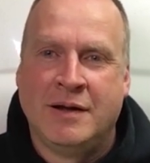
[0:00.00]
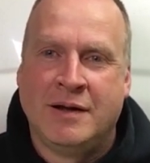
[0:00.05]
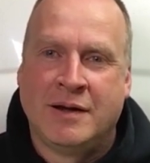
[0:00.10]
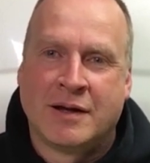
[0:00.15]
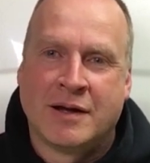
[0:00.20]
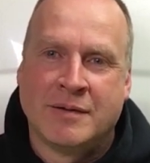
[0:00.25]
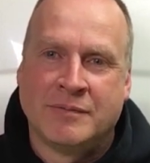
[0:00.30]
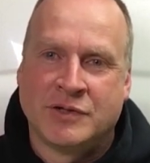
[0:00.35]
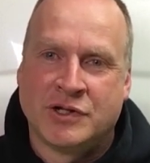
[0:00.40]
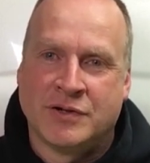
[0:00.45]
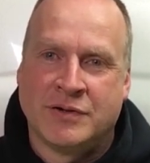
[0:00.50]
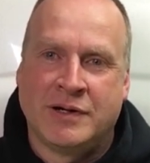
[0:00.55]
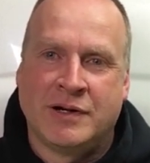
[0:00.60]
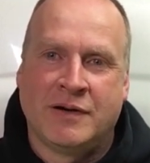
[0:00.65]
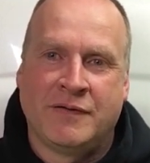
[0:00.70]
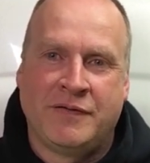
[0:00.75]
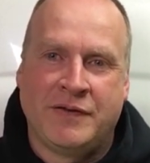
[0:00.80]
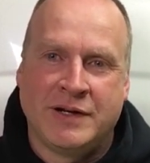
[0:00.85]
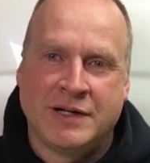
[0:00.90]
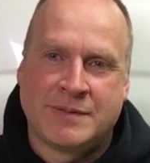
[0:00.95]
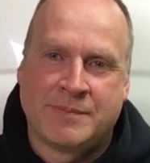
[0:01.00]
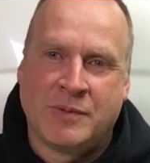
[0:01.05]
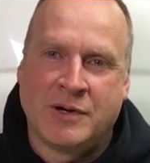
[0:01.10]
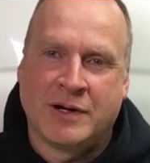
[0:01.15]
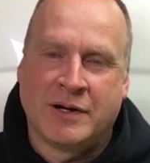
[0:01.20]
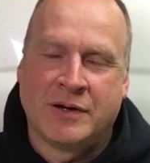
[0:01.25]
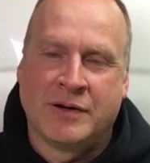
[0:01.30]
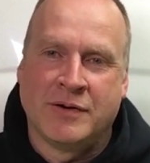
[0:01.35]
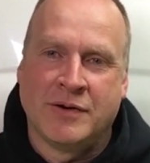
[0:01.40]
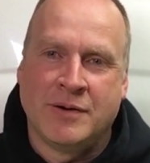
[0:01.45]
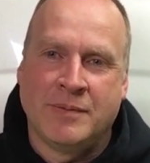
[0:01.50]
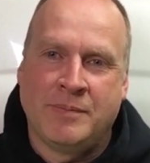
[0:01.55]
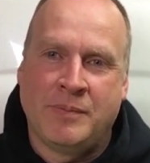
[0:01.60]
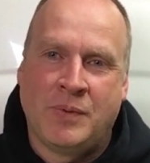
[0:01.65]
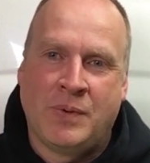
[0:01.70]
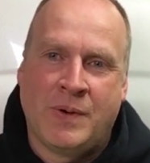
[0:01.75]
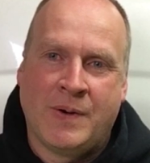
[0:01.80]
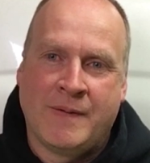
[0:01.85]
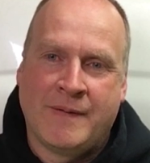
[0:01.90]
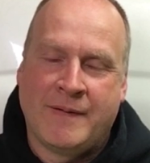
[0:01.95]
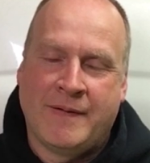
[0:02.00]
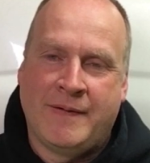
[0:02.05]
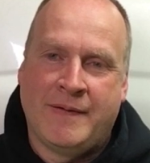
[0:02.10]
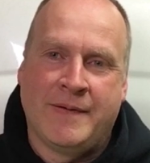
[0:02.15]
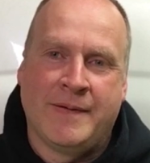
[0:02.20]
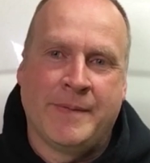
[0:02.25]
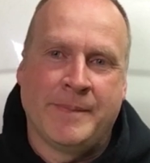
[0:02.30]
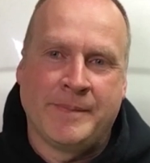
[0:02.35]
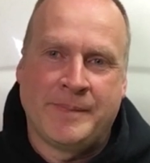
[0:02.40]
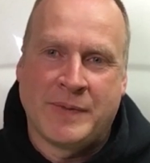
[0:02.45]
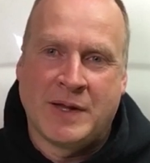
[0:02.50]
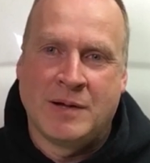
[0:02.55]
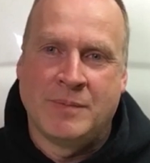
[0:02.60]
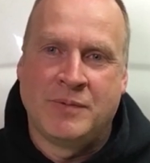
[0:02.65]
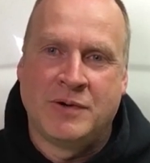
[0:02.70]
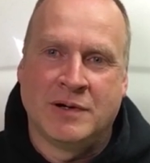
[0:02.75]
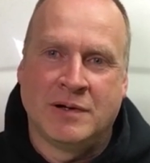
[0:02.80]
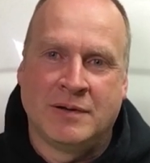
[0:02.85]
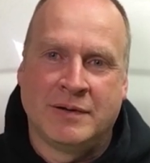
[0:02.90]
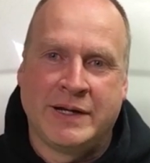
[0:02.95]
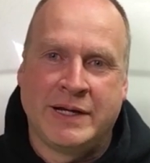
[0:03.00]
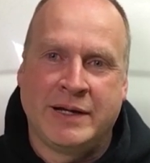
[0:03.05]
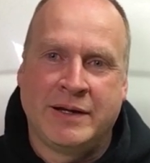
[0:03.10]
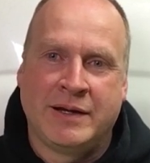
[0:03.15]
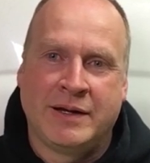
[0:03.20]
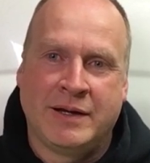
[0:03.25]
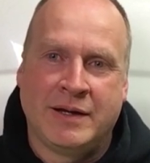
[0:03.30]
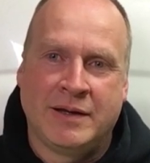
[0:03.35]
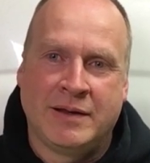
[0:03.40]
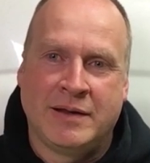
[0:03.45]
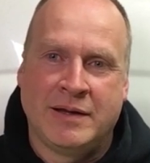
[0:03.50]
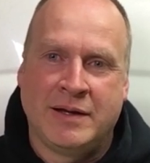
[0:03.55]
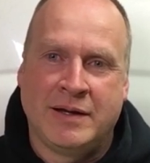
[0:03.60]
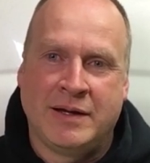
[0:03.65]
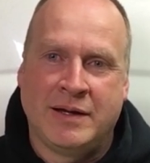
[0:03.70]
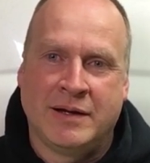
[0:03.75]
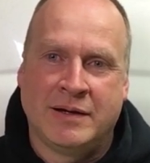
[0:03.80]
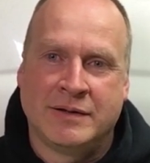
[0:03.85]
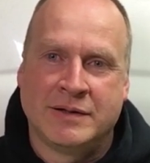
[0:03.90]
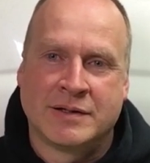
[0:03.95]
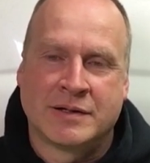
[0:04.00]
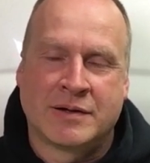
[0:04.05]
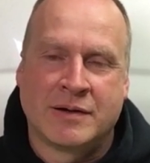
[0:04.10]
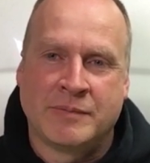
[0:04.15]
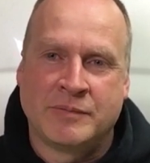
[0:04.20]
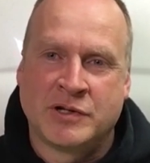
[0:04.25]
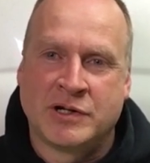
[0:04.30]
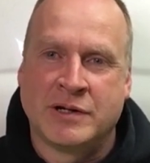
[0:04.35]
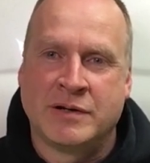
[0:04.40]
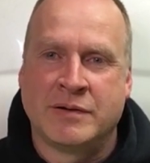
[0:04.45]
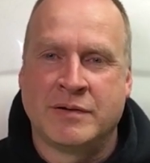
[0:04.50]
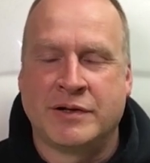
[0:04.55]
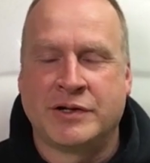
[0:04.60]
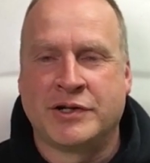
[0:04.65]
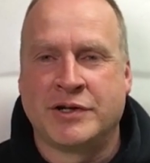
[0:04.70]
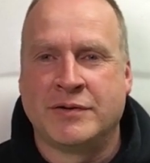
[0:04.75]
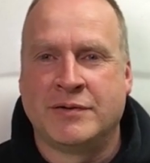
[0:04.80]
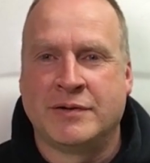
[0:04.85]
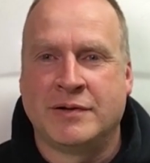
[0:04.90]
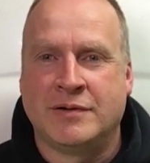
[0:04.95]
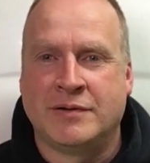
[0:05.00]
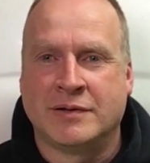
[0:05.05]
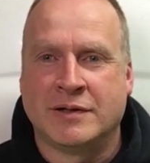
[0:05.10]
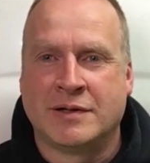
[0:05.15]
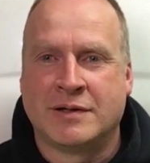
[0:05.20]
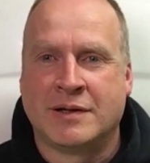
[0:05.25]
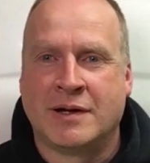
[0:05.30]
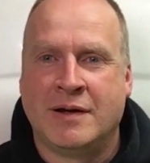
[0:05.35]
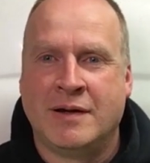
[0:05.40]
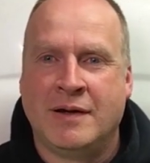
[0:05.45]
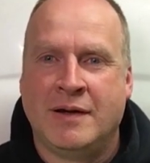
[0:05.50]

Come join our Facebook group. I'll put a link in the description or the show notes.